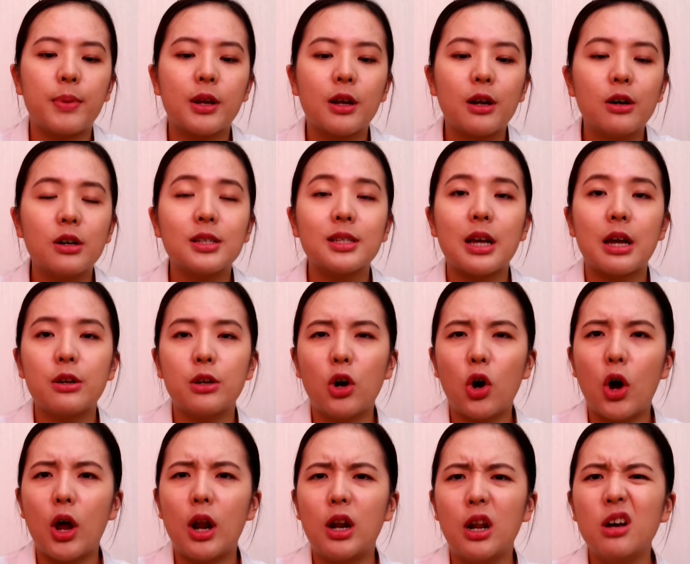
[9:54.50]
because I
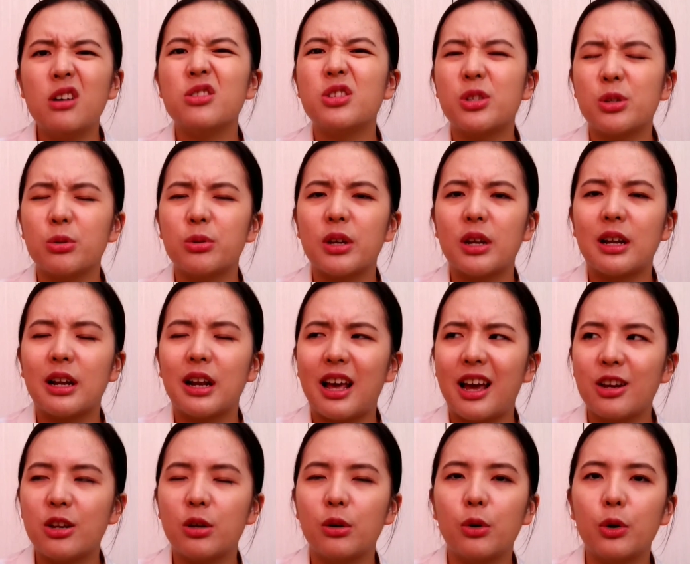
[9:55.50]
know a lot of students
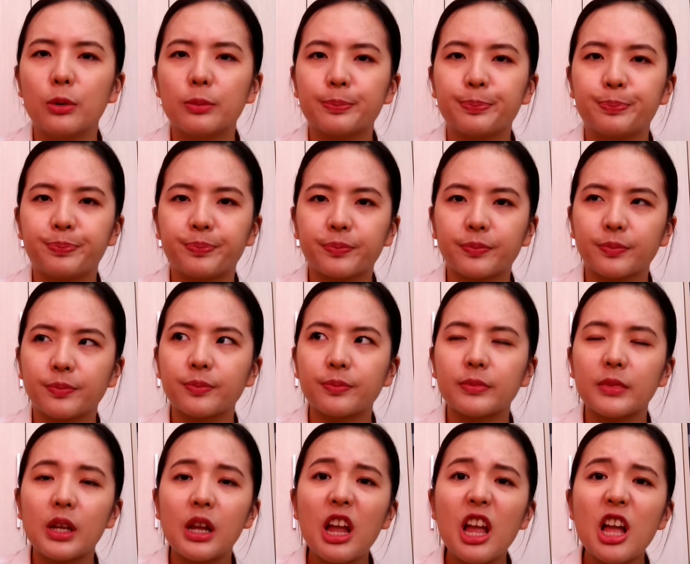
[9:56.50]
like to
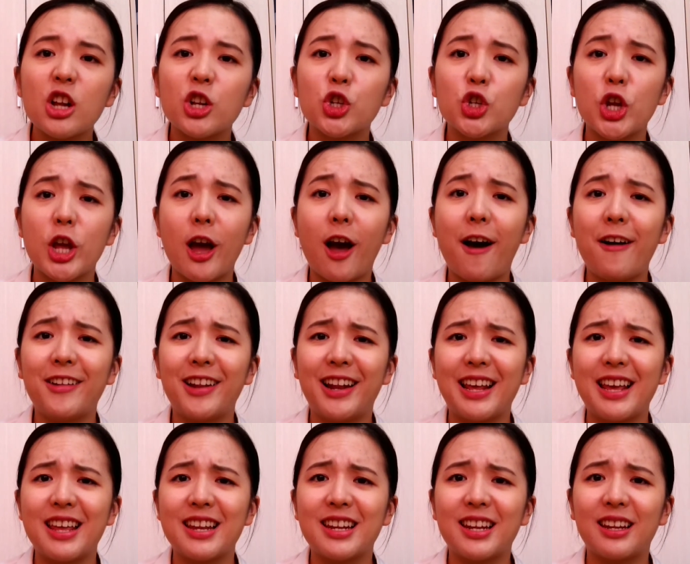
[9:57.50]
check
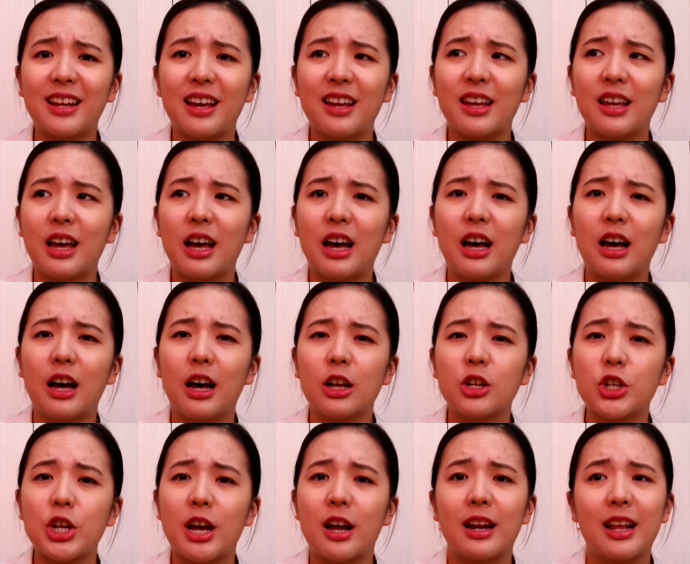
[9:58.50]
on their
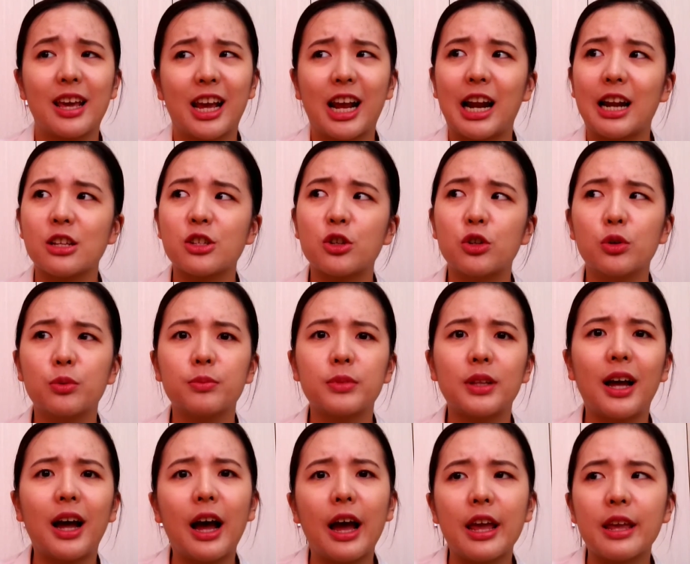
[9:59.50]
check on the classroom
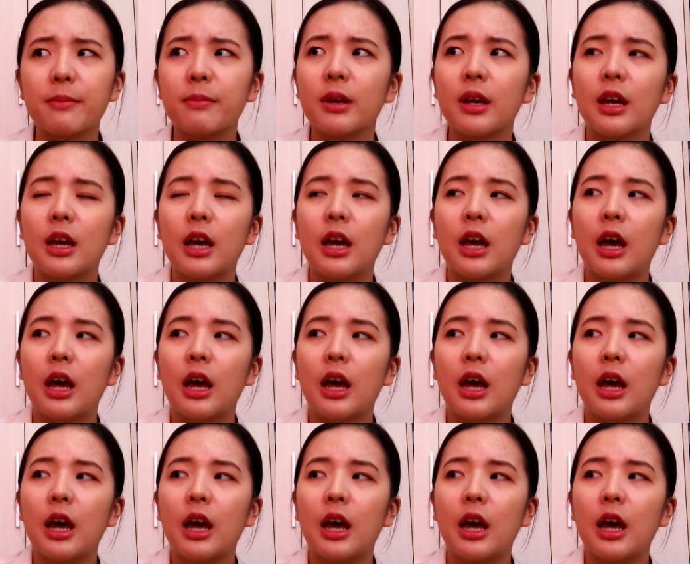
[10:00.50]
time,